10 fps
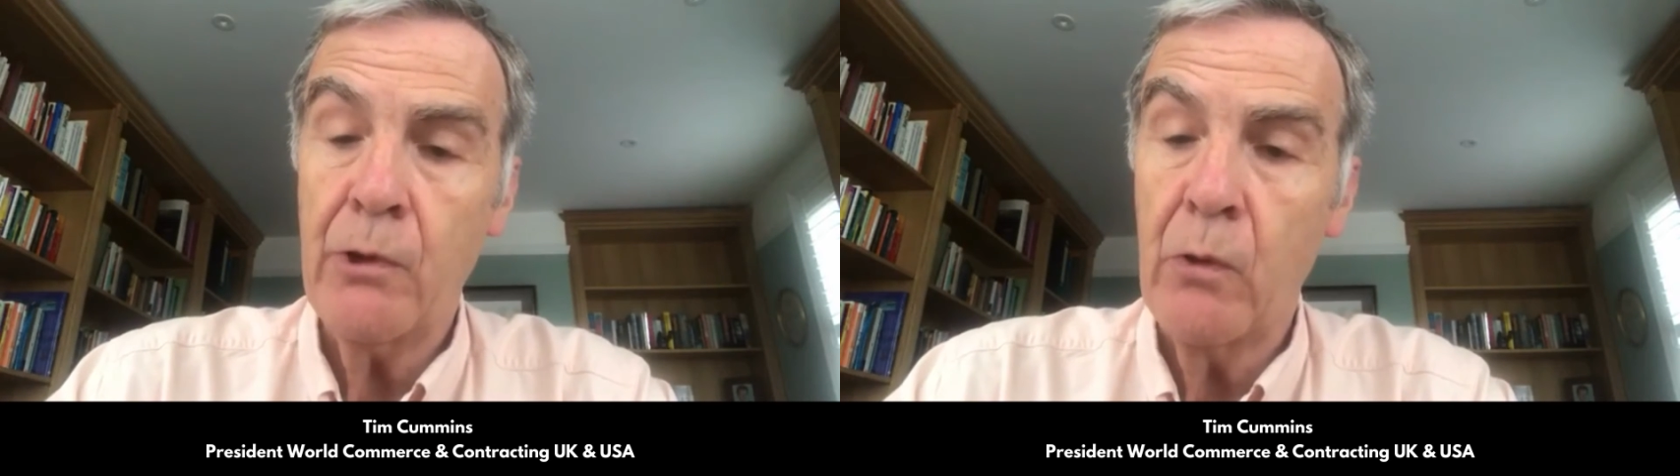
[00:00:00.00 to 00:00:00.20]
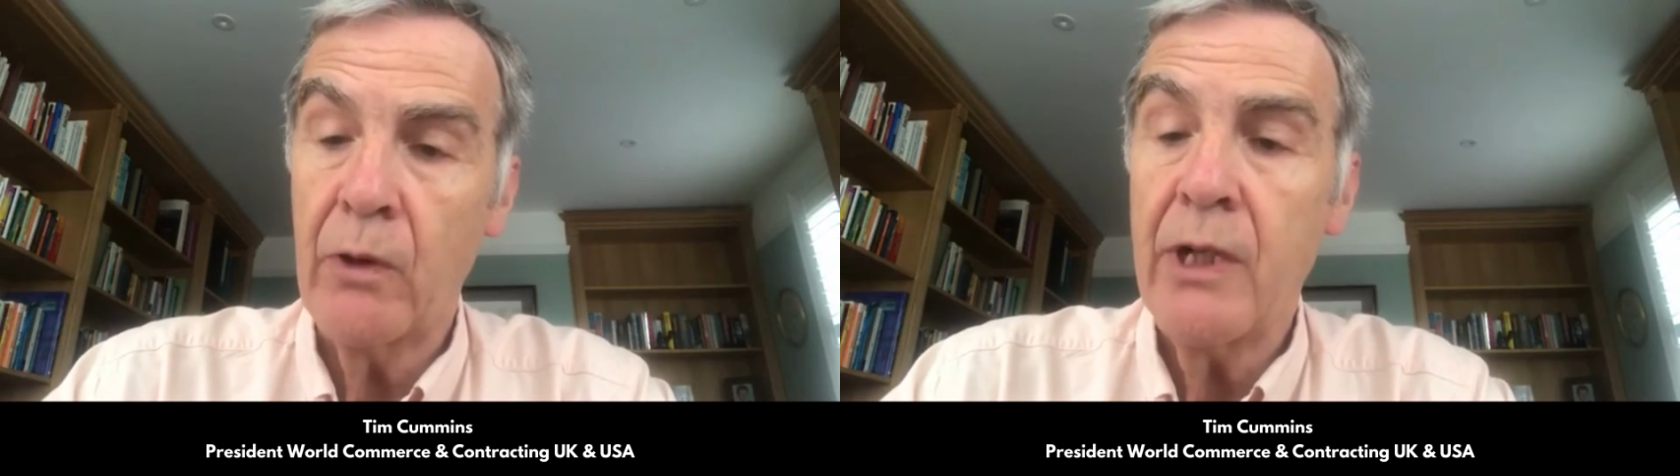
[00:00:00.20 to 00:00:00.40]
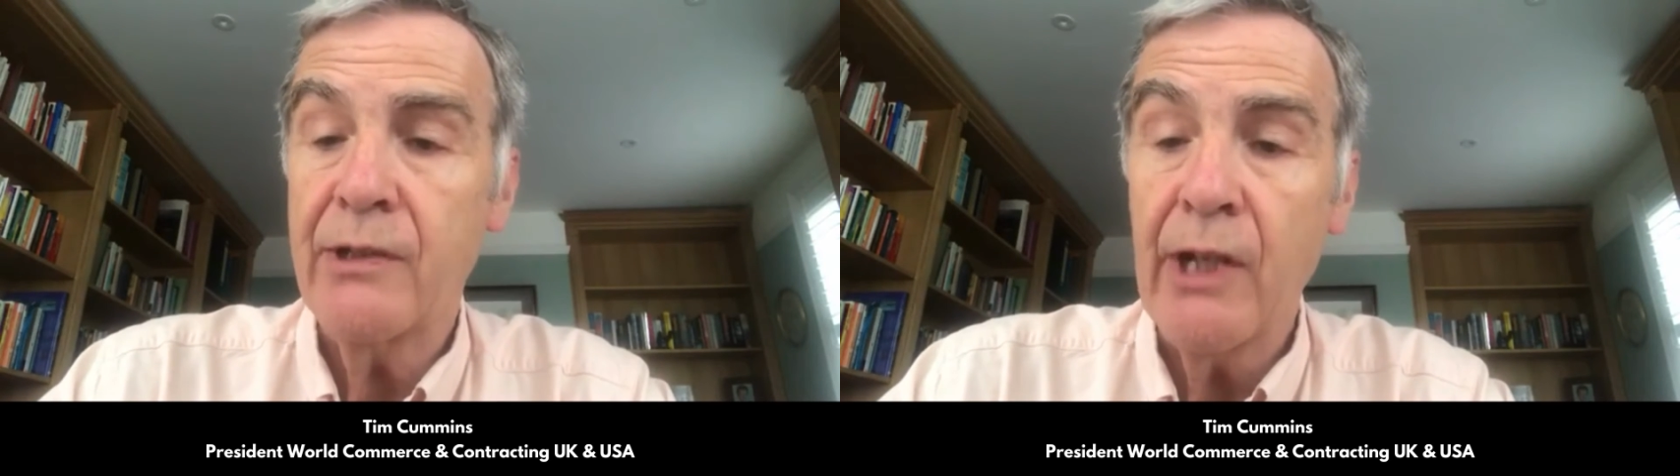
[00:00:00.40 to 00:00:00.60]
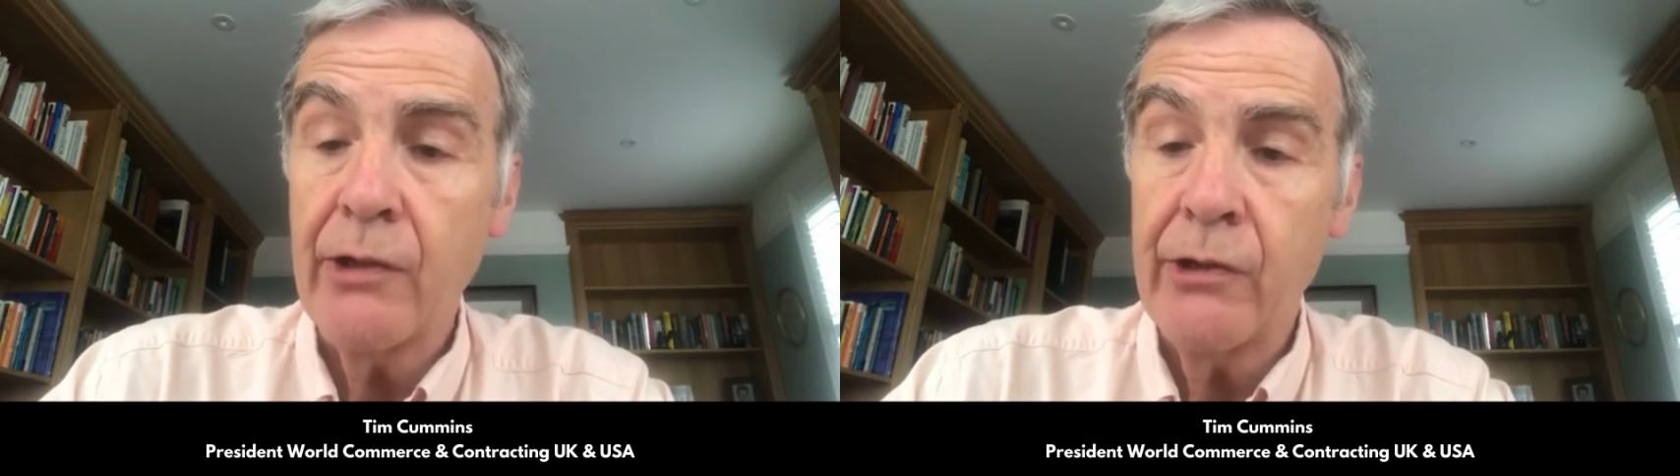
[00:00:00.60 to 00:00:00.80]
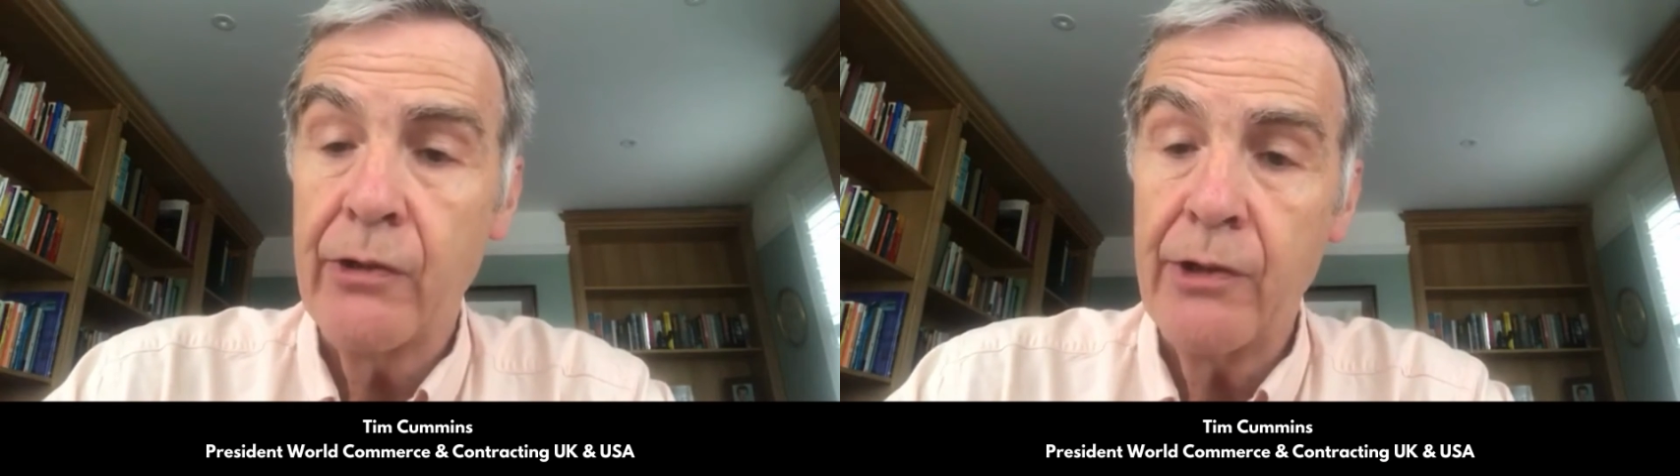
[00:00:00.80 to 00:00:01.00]

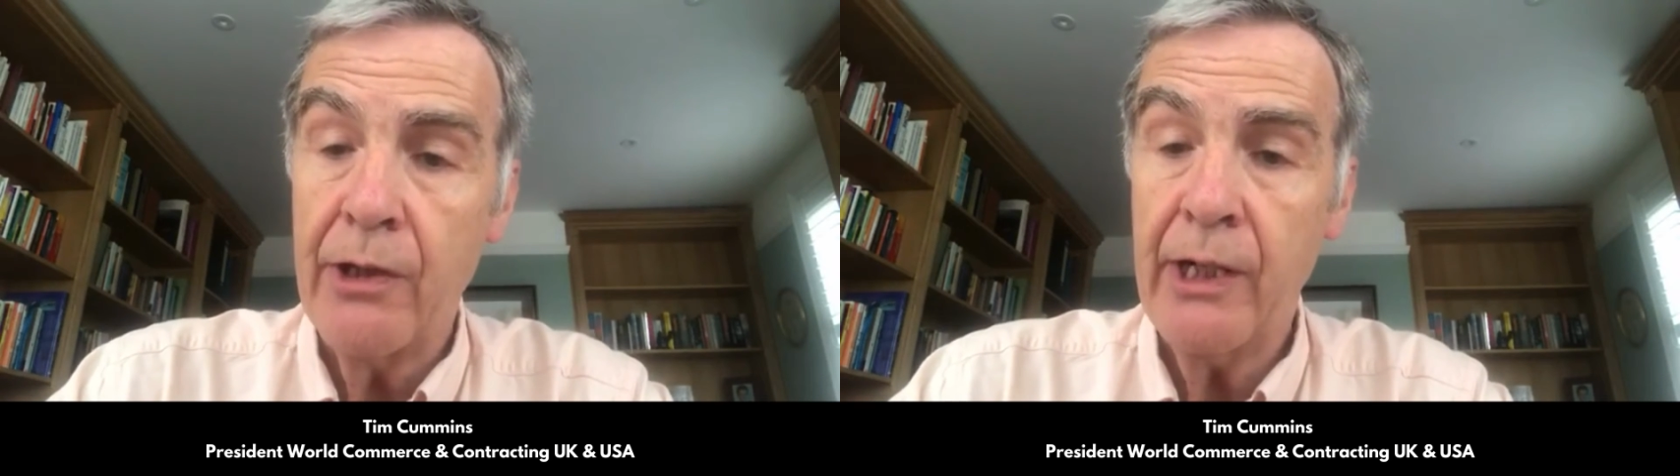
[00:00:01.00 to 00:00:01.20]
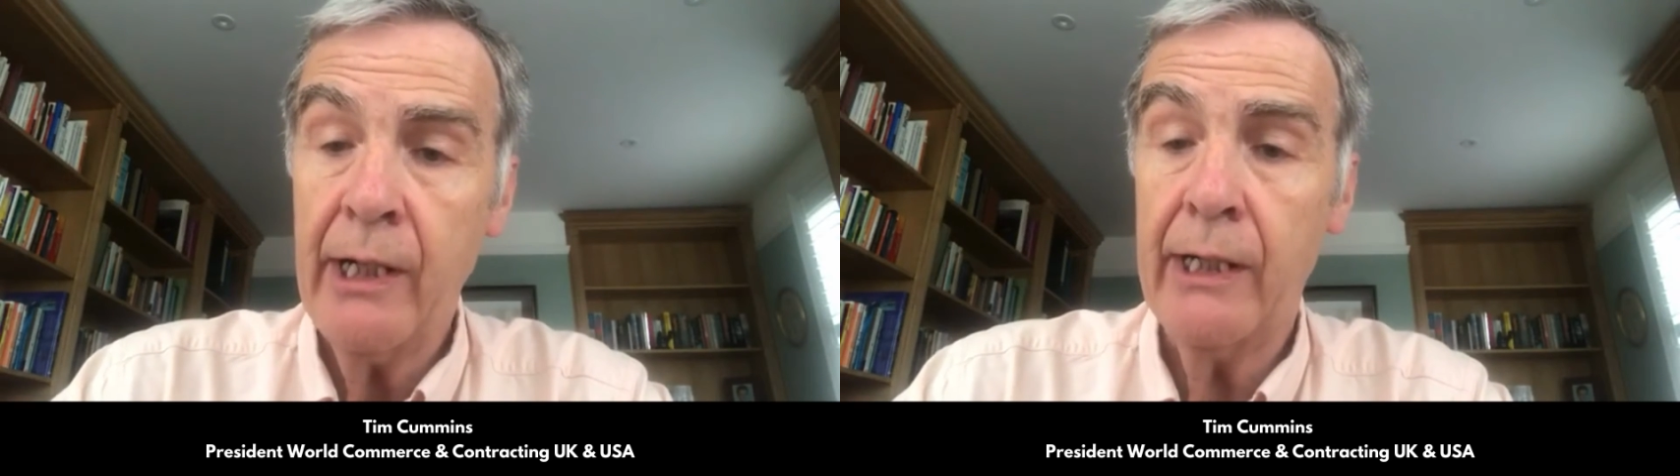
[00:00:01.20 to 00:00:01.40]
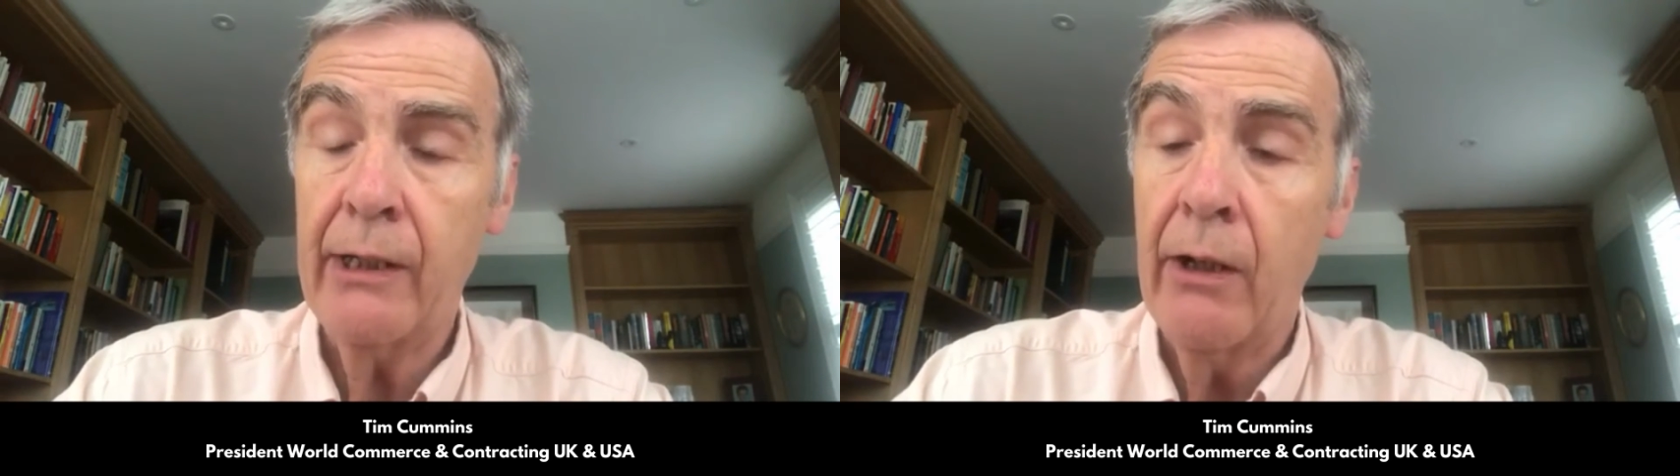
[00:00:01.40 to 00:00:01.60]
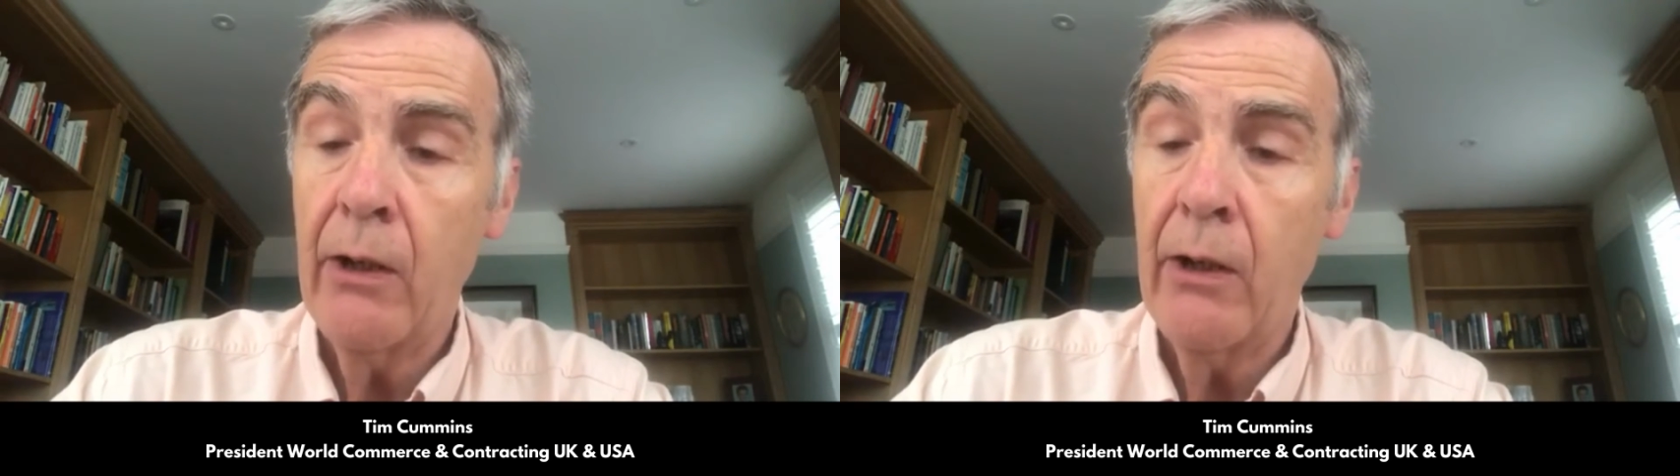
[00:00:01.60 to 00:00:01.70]
organizations today